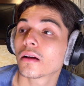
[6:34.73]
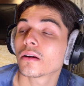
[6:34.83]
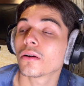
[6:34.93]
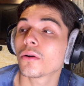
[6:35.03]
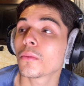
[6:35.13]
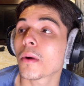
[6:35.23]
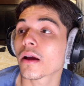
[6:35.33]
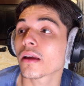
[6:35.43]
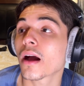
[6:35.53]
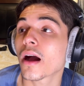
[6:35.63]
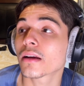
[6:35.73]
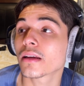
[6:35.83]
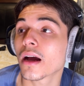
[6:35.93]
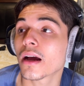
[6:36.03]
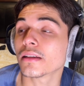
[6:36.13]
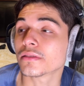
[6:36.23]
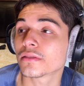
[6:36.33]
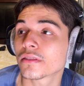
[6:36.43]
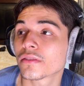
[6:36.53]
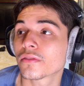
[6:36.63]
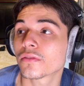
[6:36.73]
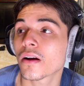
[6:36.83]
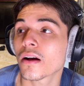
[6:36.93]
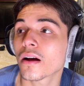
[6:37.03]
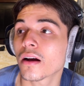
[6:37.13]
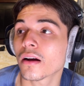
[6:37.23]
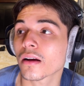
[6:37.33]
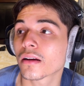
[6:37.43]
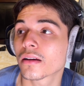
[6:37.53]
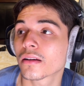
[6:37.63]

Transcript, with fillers: Oh my god, guys. Fuck.